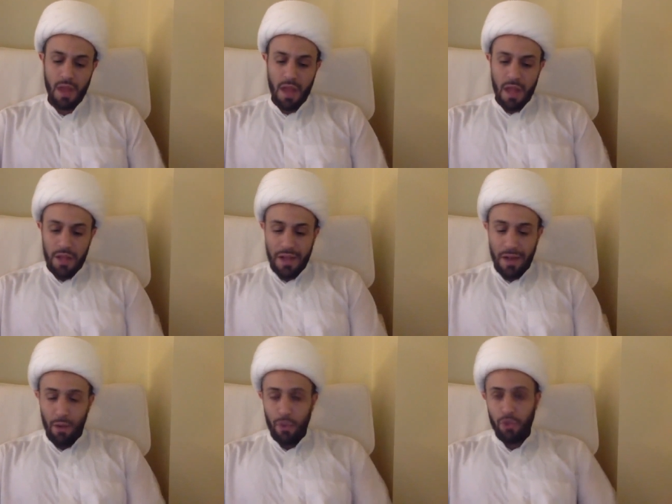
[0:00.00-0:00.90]

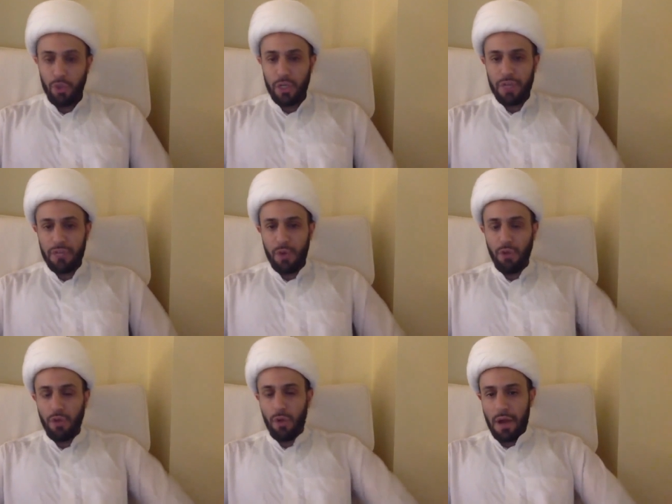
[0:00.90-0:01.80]
Now, when you look at the
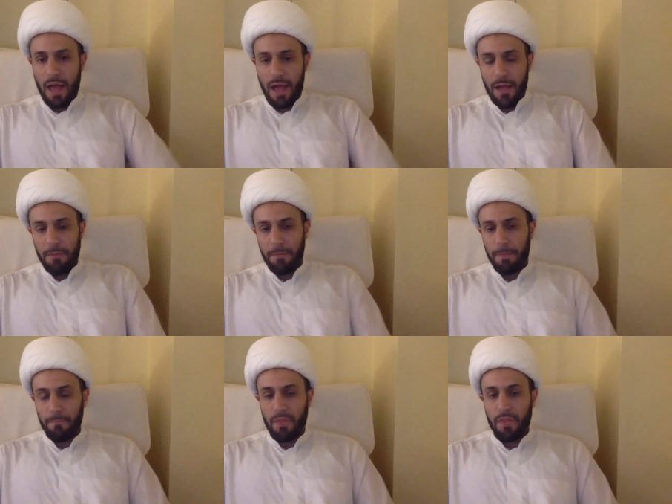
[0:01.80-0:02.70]
Holy Quran,
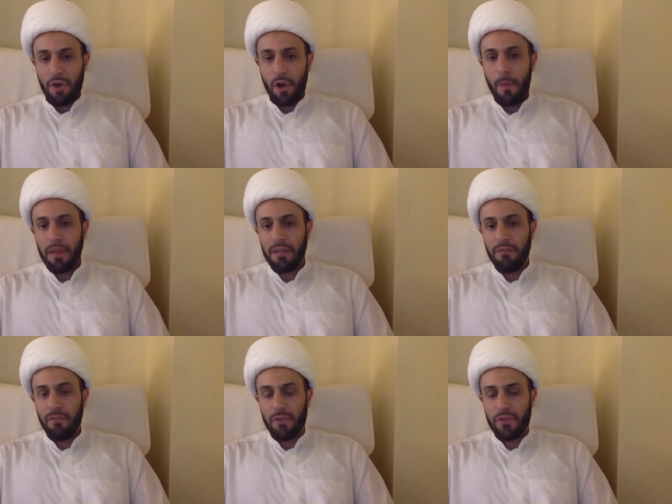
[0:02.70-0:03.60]
there are many
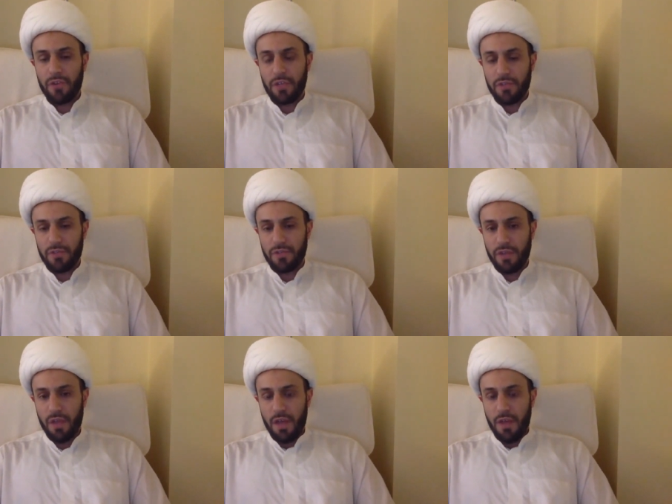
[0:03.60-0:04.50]
verses
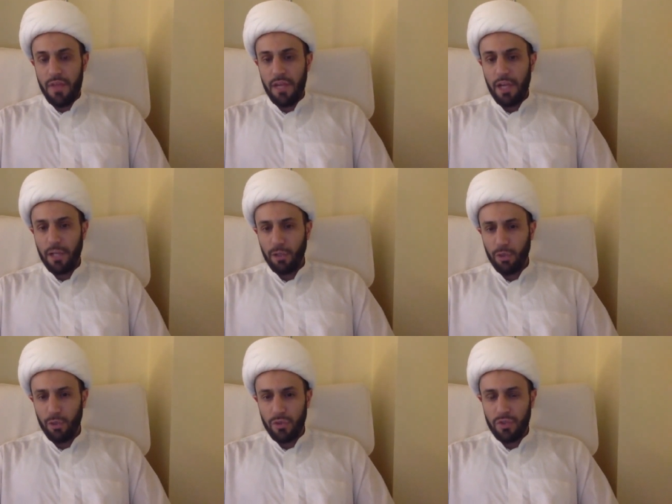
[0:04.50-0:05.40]
that
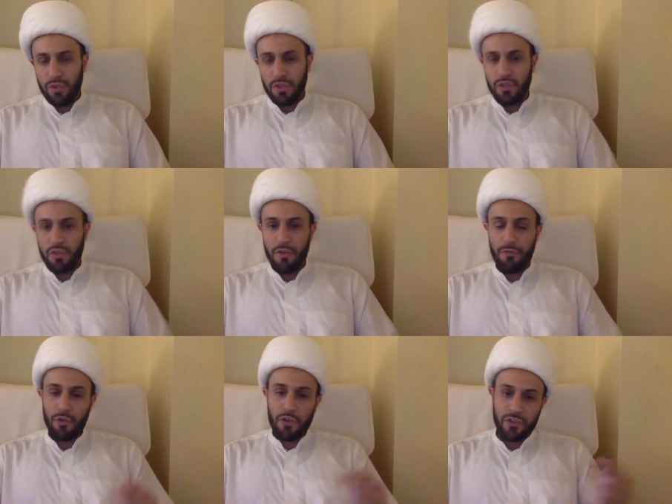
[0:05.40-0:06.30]
allude to the
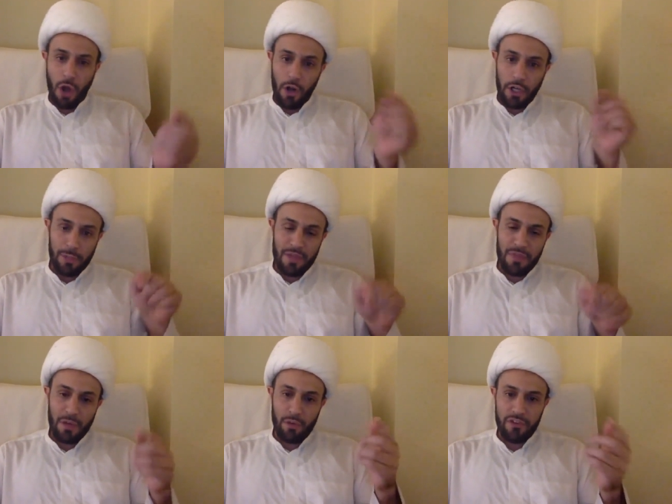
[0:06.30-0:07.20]
first argument
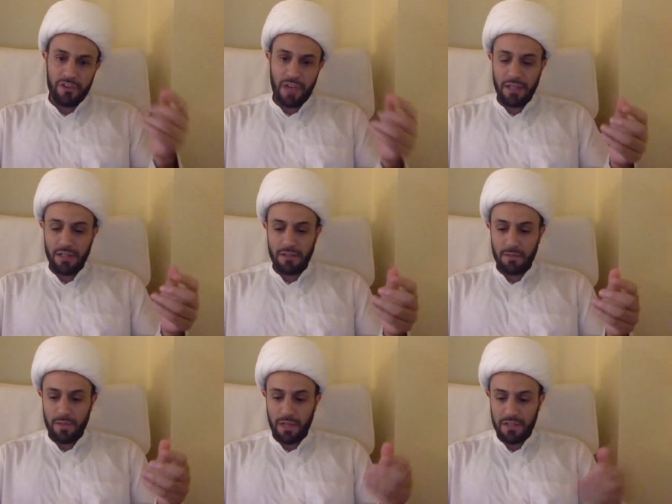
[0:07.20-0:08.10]
that was cited,
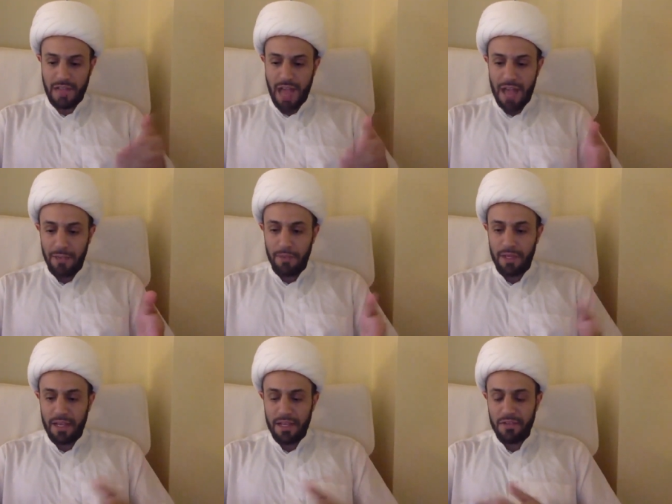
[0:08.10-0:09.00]
because the ayah
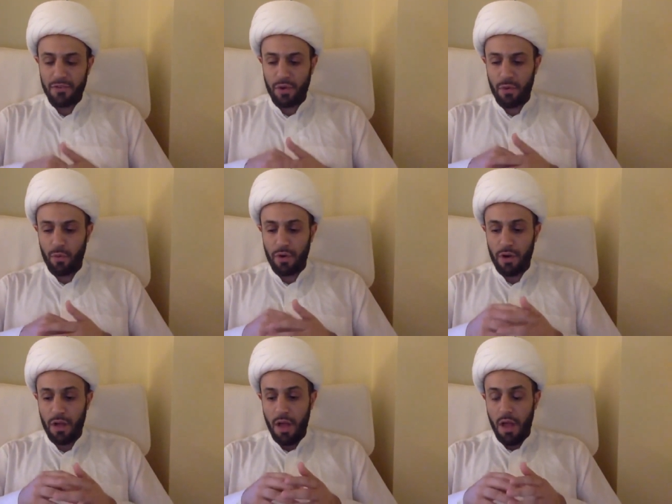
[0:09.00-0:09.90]
begins
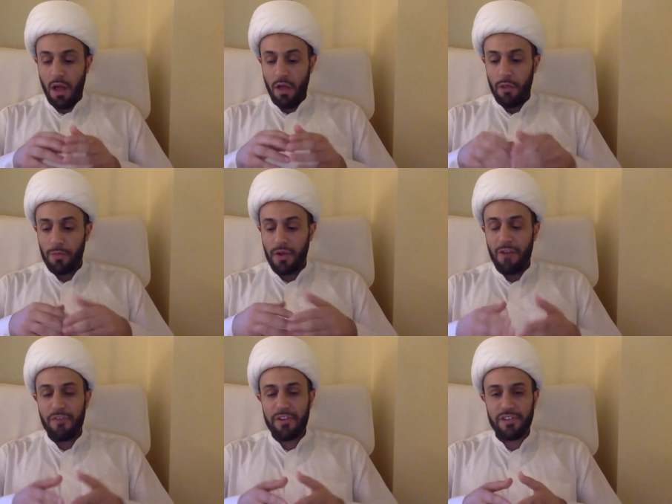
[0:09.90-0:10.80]
where the
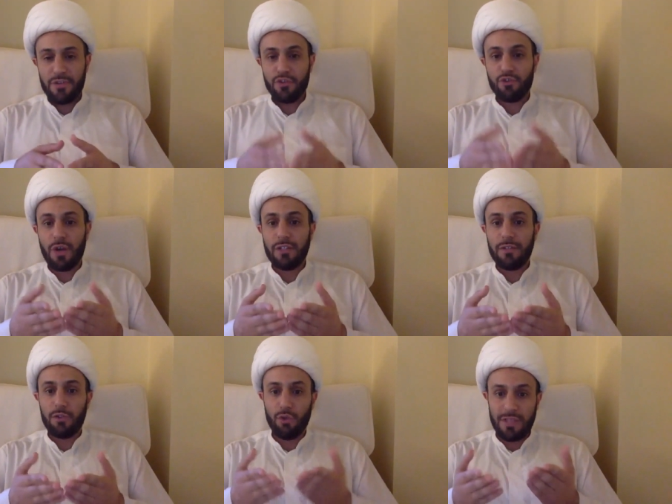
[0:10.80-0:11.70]
Prophet is
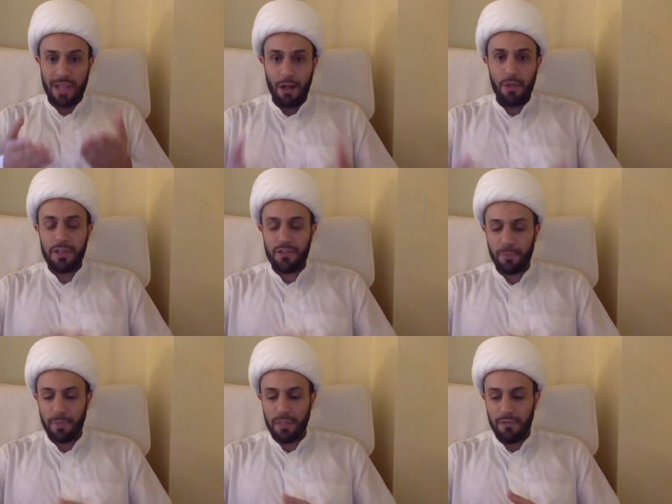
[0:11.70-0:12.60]
instructed to tell the
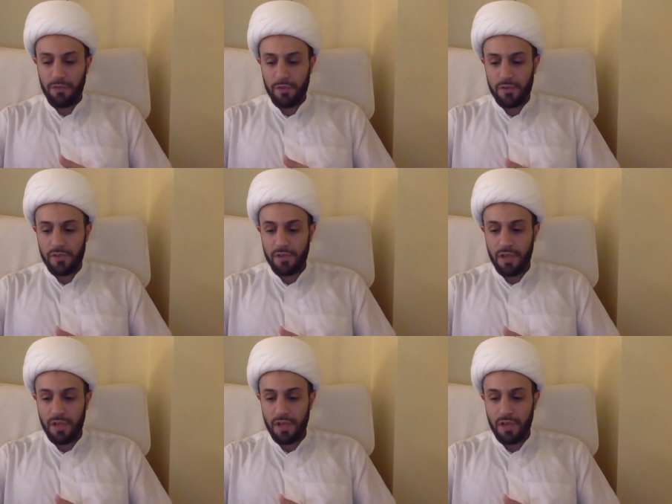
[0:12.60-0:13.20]
disbelievers,